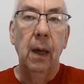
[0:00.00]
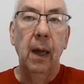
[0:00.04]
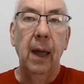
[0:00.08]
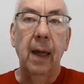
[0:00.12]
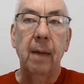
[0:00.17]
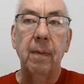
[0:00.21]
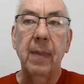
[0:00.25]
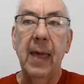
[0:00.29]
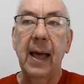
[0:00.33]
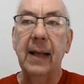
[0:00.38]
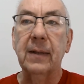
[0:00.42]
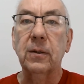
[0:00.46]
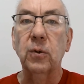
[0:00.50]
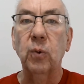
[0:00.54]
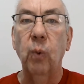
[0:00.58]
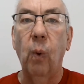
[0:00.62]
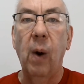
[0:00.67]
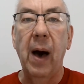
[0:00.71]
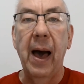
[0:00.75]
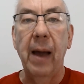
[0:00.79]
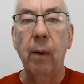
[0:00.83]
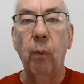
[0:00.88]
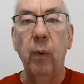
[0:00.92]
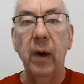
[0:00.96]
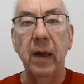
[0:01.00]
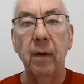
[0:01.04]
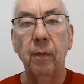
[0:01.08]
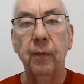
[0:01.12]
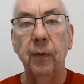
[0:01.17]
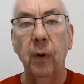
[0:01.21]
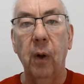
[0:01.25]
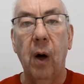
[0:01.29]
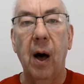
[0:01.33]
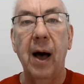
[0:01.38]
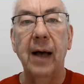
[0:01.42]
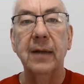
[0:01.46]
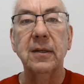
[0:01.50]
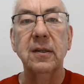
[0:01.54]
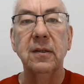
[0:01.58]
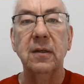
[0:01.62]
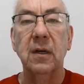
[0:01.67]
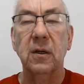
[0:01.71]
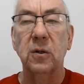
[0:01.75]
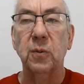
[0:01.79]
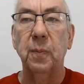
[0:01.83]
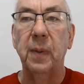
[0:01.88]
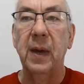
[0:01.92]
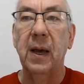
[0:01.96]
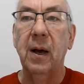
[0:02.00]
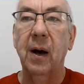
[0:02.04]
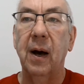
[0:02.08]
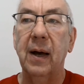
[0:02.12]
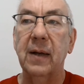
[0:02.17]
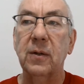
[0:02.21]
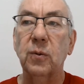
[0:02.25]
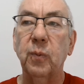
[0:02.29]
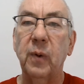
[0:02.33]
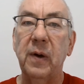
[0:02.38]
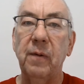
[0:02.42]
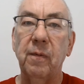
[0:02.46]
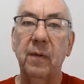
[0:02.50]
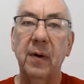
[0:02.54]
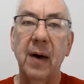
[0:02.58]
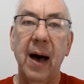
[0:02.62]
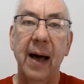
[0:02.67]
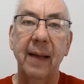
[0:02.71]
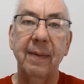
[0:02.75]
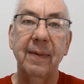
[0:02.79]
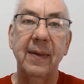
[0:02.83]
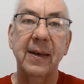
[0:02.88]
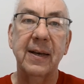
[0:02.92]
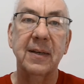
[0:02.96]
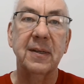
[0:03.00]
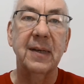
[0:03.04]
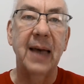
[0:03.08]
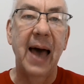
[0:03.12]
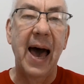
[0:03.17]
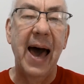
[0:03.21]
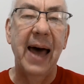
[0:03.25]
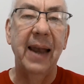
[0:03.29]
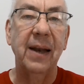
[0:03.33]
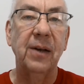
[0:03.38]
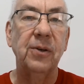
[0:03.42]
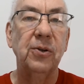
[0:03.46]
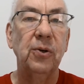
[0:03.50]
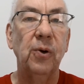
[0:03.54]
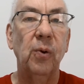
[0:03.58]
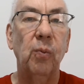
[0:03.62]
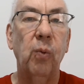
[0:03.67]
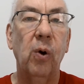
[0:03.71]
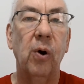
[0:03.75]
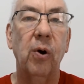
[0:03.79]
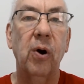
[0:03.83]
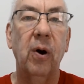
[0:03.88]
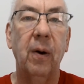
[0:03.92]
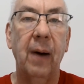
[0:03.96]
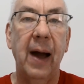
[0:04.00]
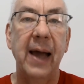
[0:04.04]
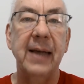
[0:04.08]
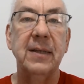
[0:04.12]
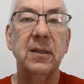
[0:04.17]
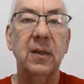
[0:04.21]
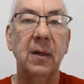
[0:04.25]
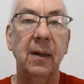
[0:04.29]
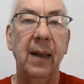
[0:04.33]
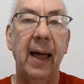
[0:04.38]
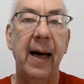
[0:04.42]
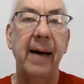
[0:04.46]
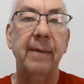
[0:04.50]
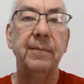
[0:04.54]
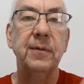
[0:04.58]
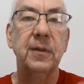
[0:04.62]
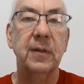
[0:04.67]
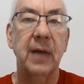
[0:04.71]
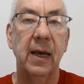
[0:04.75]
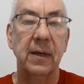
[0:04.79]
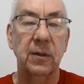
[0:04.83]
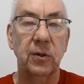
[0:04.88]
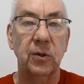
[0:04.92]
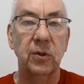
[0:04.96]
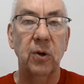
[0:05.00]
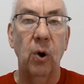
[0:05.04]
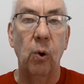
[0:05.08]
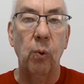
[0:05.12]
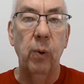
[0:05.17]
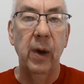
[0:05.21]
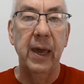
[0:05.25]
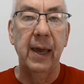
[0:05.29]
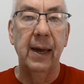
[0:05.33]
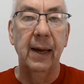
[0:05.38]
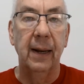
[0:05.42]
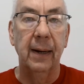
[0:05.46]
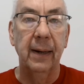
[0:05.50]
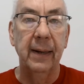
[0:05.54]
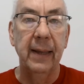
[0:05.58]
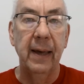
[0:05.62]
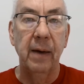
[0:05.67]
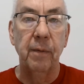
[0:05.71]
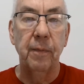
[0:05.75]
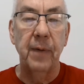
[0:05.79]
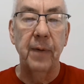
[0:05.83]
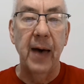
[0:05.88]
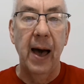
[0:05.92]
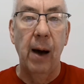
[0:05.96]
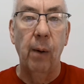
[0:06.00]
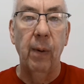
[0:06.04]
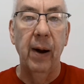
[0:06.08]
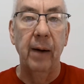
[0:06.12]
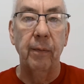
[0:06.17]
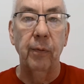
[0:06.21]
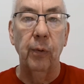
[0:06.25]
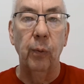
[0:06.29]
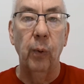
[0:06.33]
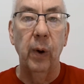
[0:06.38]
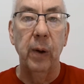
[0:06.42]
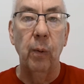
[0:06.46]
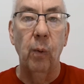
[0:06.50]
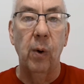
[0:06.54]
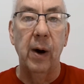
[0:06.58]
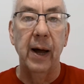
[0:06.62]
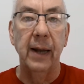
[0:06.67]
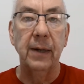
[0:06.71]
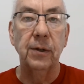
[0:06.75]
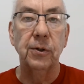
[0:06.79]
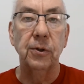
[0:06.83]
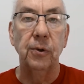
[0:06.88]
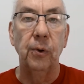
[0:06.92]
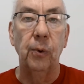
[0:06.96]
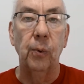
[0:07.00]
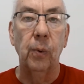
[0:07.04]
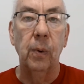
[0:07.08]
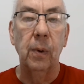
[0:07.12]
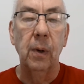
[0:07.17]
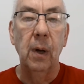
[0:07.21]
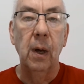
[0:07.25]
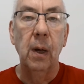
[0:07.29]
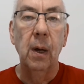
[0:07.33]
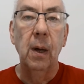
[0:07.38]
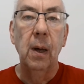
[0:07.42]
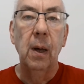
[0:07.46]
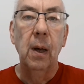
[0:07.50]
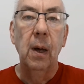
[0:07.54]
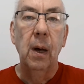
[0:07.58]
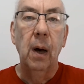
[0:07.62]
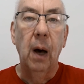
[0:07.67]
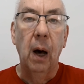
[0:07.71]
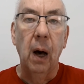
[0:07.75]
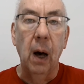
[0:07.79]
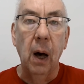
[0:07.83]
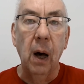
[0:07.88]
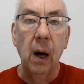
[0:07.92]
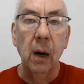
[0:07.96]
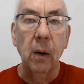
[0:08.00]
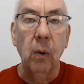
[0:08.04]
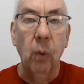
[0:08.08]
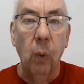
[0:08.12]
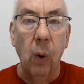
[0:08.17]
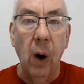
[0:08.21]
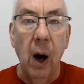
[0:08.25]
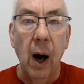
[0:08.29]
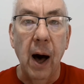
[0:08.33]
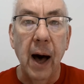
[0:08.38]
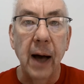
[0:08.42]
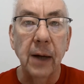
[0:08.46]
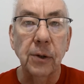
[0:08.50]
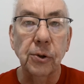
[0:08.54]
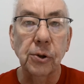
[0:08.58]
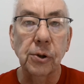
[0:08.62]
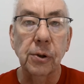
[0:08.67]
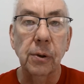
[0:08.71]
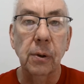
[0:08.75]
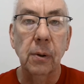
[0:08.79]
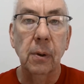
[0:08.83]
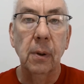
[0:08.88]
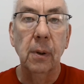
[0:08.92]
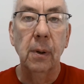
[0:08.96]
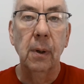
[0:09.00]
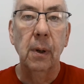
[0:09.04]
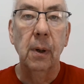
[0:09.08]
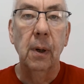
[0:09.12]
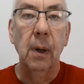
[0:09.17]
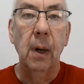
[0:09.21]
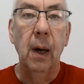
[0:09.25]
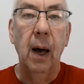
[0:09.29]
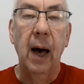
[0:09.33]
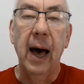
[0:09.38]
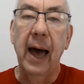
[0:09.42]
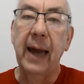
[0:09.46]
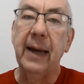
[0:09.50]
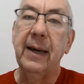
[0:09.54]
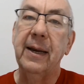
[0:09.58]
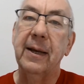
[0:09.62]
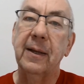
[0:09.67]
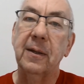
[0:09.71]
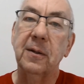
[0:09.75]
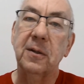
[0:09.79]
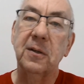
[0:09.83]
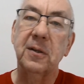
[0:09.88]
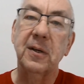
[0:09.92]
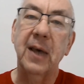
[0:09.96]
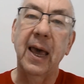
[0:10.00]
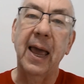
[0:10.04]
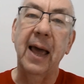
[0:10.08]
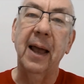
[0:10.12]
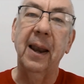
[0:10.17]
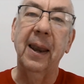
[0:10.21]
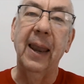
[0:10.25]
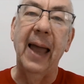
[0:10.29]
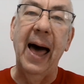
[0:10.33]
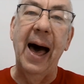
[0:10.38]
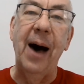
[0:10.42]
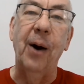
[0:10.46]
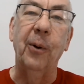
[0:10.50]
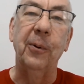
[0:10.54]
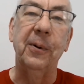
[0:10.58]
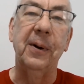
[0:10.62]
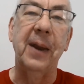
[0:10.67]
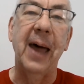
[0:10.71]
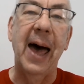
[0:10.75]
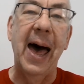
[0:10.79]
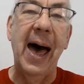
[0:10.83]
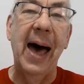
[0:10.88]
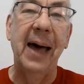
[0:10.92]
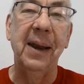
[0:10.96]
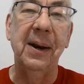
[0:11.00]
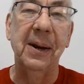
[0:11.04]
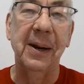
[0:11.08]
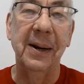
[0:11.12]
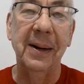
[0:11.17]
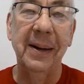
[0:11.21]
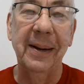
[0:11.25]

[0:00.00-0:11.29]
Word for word: And that's why we've lost this because we've got this attitude well, Christ loves us so we can live however we want to. Hogwash. I didn't say it loud, Dad.